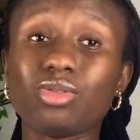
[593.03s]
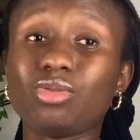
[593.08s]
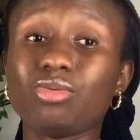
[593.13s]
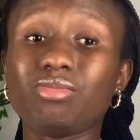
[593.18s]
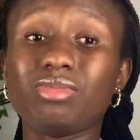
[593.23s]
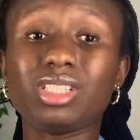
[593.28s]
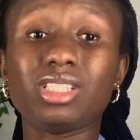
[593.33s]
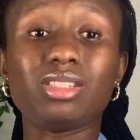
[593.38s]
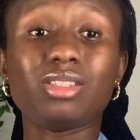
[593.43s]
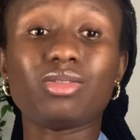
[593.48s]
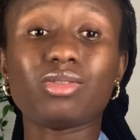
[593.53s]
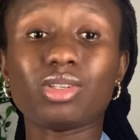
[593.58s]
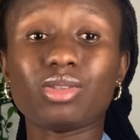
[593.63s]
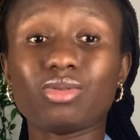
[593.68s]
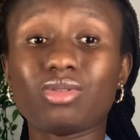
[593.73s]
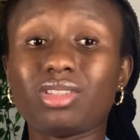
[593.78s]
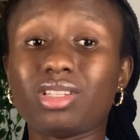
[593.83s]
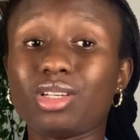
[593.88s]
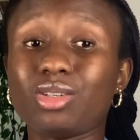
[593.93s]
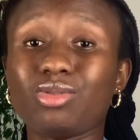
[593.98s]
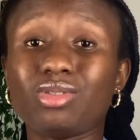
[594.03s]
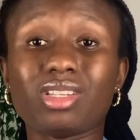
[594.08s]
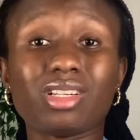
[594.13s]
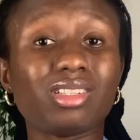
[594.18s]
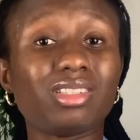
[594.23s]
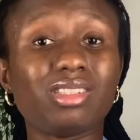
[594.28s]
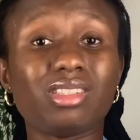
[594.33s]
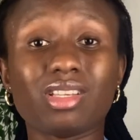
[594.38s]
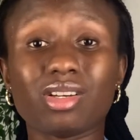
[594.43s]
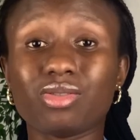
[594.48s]
You meet this one, it will tell you
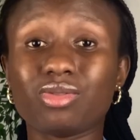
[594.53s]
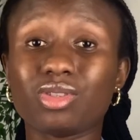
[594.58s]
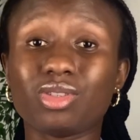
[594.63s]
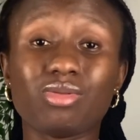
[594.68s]
30,000.